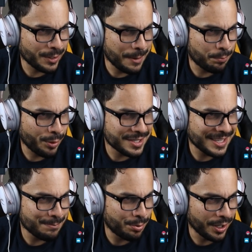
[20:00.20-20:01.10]
I press
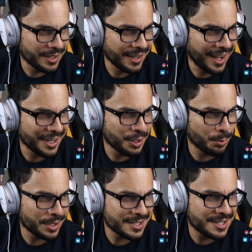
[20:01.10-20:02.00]
a button, I know
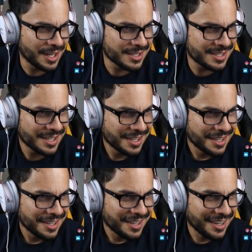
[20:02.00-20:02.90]
what it does,
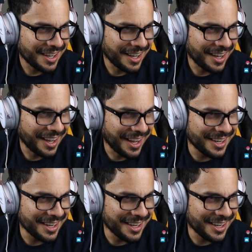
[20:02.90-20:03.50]
and